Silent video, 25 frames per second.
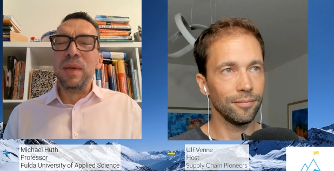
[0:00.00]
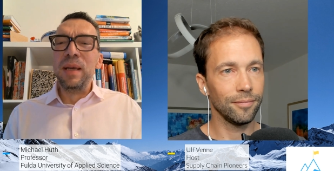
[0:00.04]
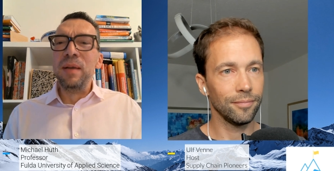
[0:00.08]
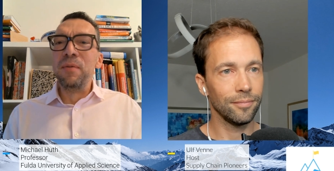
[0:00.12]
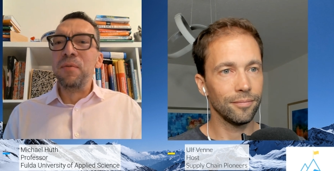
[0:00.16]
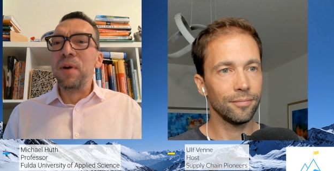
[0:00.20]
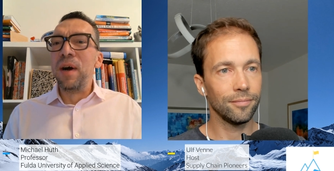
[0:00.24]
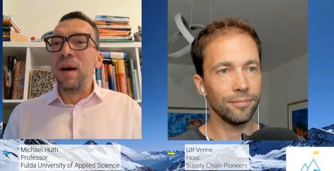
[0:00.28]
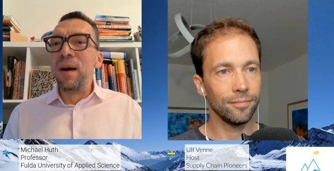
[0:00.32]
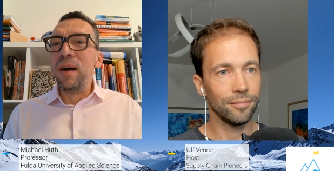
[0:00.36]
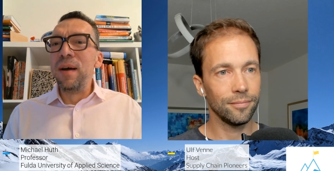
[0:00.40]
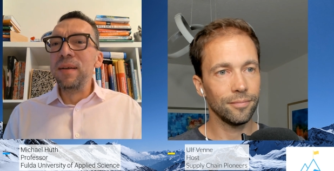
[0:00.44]

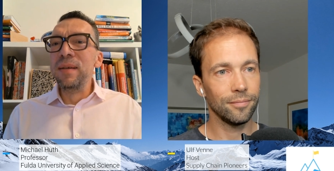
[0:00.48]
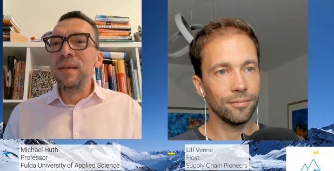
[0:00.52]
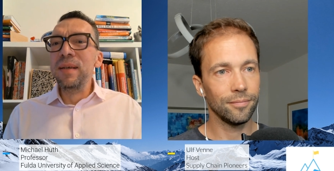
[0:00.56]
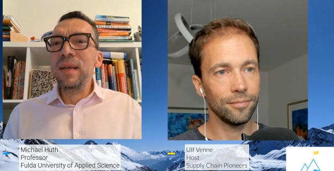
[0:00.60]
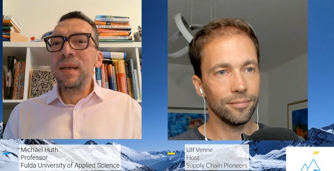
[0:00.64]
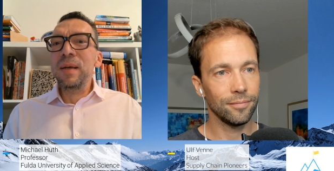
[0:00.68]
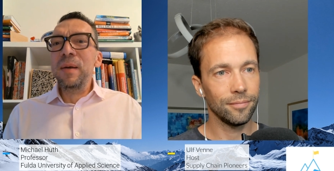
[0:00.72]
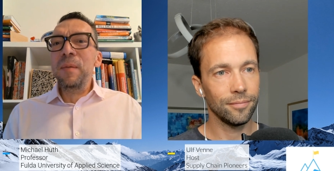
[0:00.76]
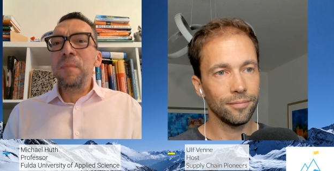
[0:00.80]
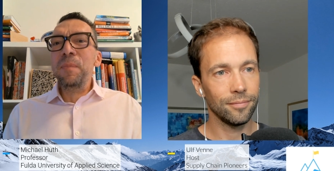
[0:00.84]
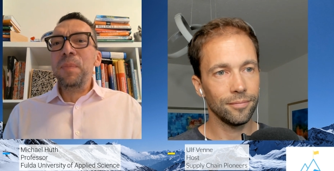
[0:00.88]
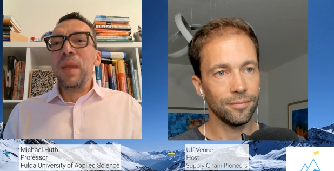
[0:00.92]
Speaker 1: iran
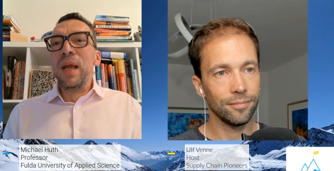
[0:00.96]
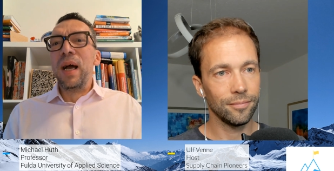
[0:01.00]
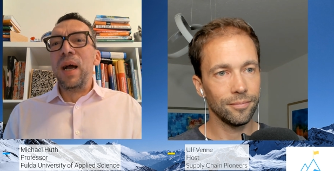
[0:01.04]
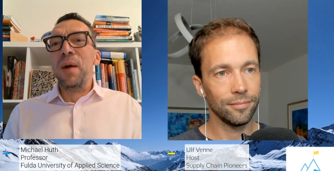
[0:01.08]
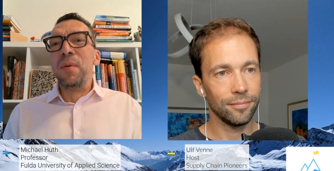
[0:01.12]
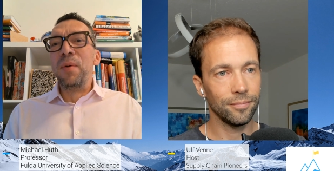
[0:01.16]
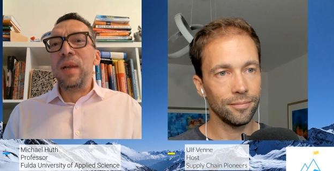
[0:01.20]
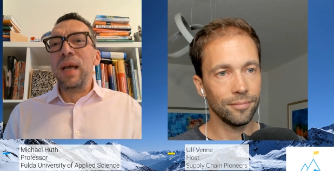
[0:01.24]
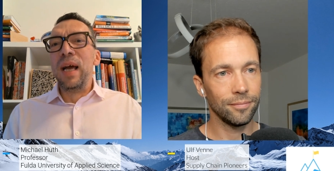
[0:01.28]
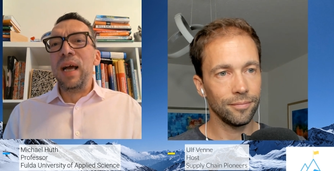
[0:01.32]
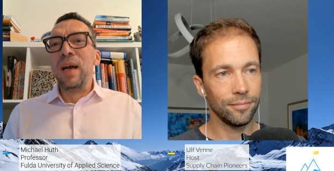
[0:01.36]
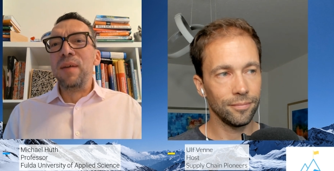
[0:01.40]
i
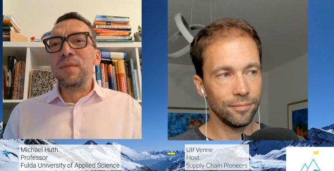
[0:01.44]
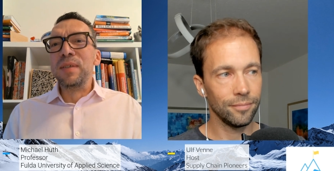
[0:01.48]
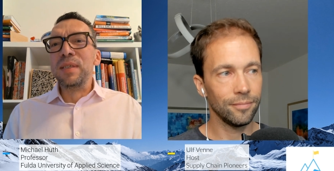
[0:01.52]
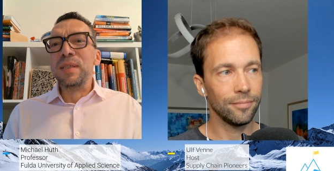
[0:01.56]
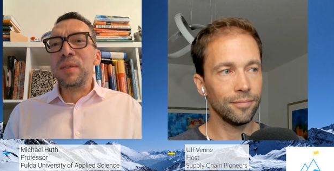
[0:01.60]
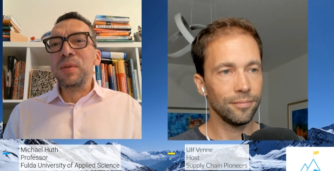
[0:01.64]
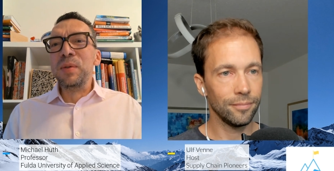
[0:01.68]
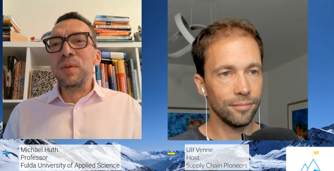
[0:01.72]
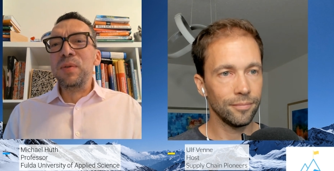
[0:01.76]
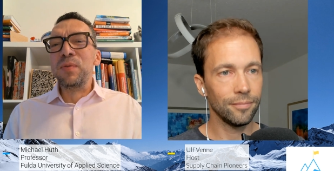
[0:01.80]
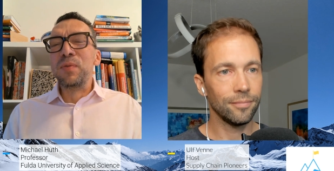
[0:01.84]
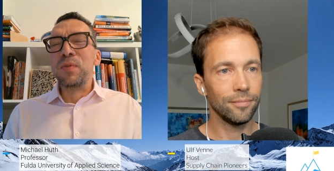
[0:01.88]
will have a
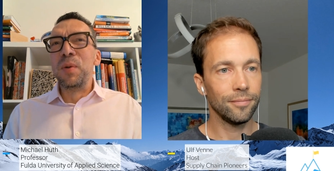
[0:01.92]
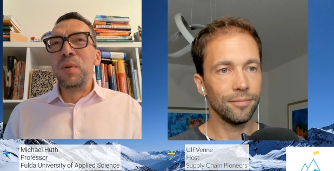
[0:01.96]
student